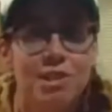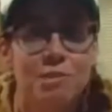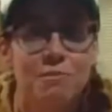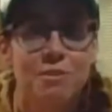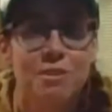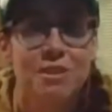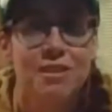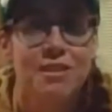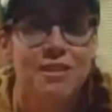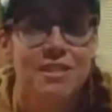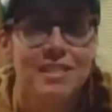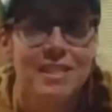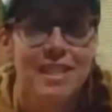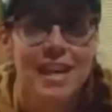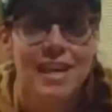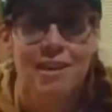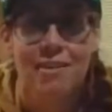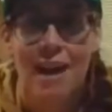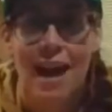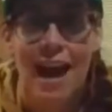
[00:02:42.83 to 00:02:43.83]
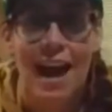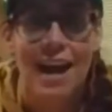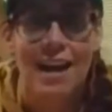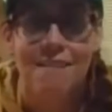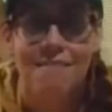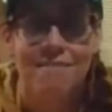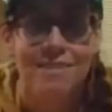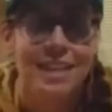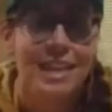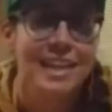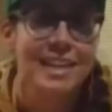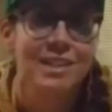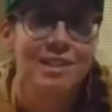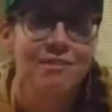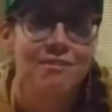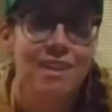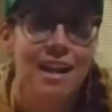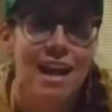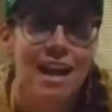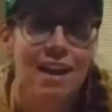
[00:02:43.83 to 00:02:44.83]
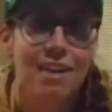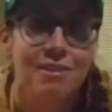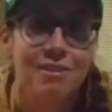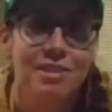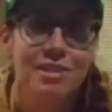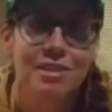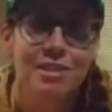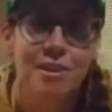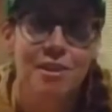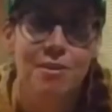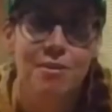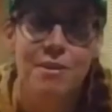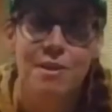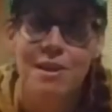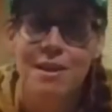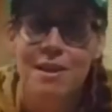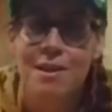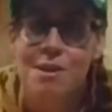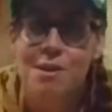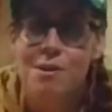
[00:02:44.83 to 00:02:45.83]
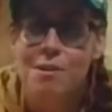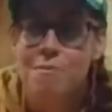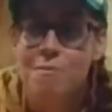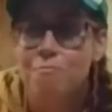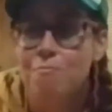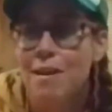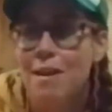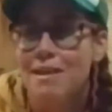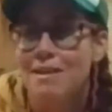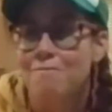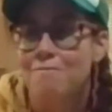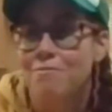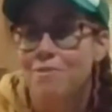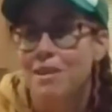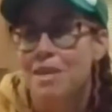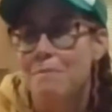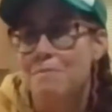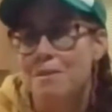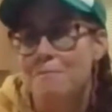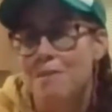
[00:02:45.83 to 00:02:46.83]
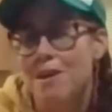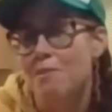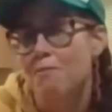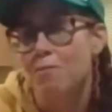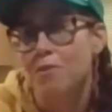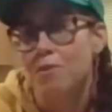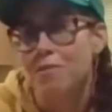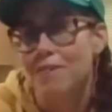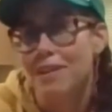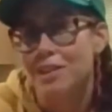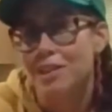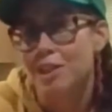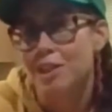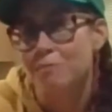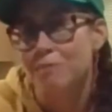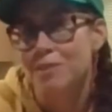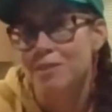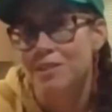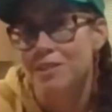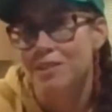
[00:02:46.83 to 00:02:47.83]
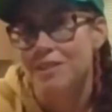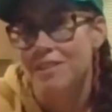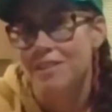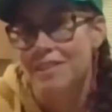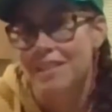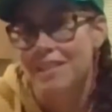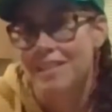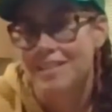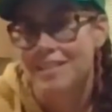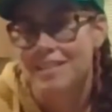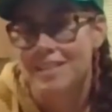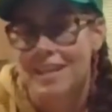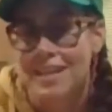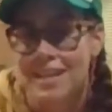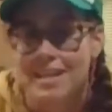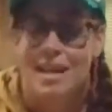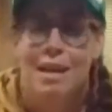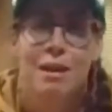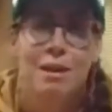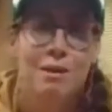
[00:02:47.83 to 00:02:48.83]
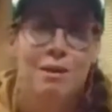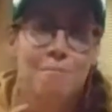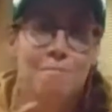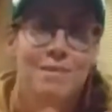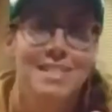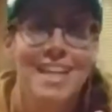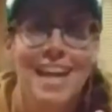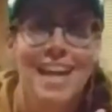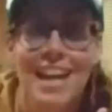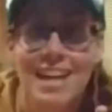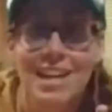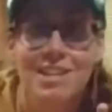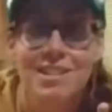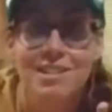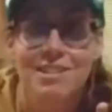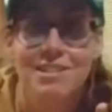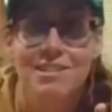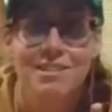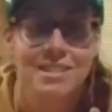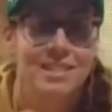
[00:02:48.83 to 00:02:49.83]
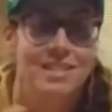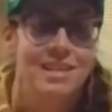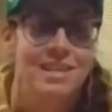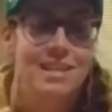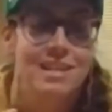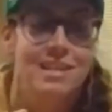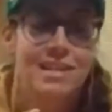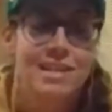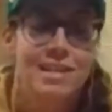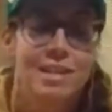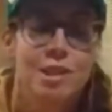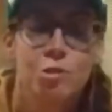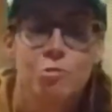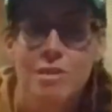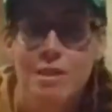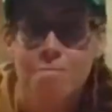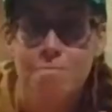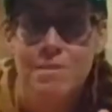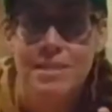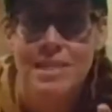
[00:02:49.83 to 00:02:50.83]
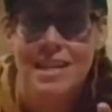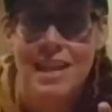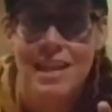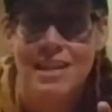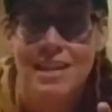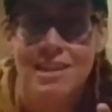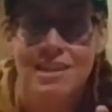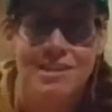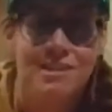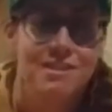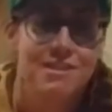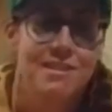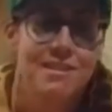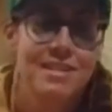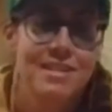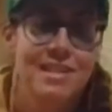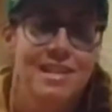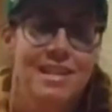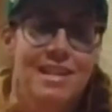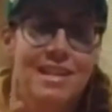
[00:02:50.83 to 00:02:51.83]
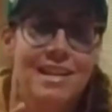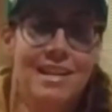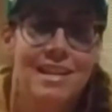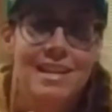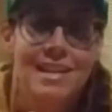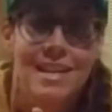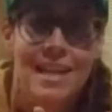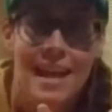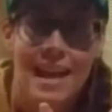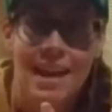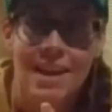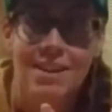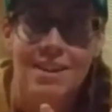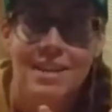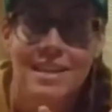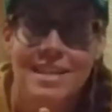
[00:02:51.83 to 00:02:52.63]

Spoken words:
that you have laying around. So what I mean by root vegetables are things like potatoes, sweet potatoes, carrots,